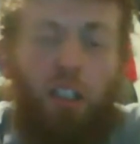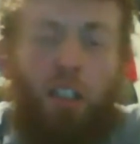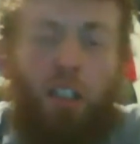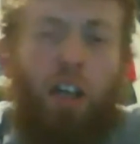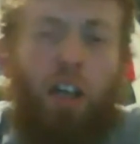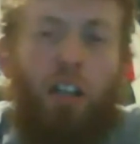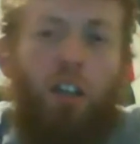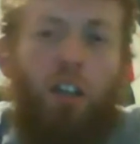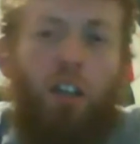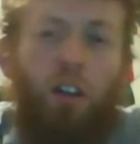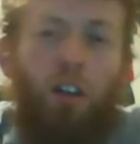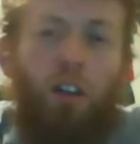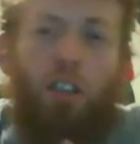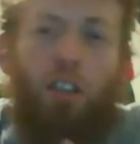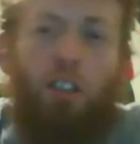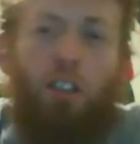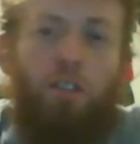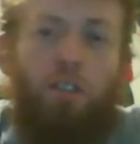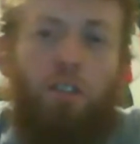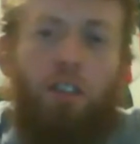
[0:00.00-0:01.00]
an
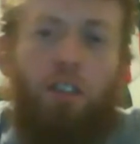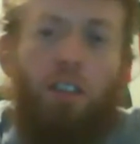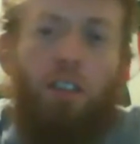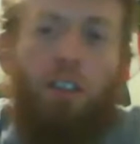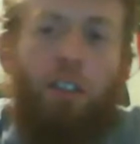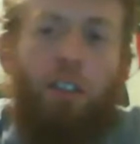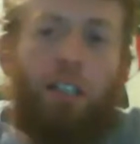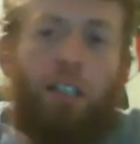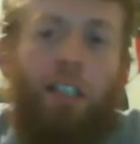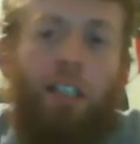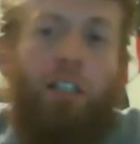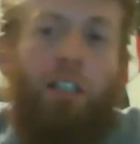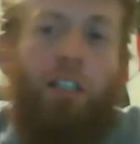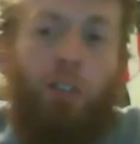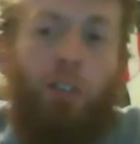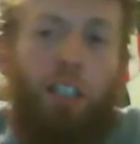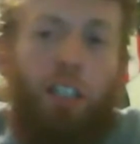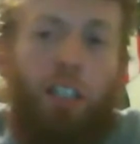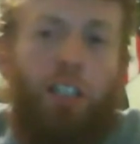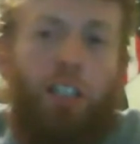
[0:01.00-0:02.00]
alternative
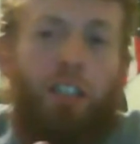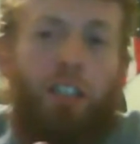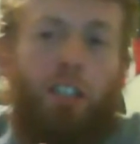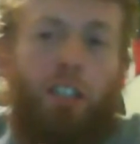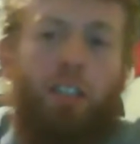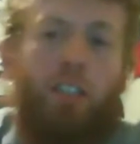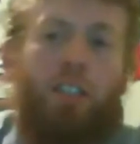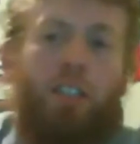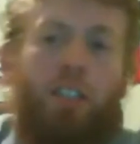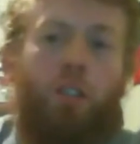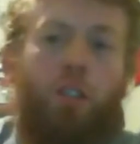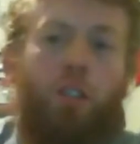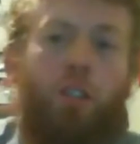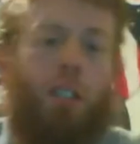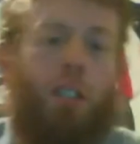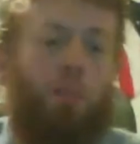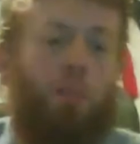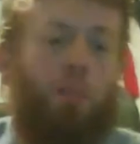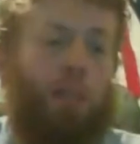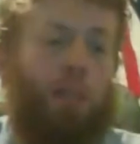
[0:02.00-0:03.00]
ingredient to
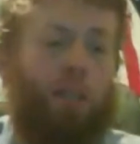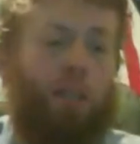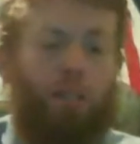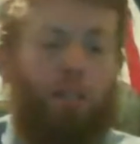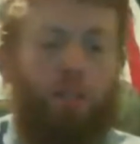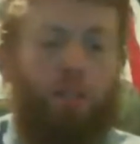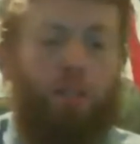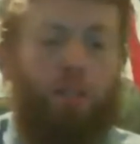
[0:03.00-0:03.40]
the beer?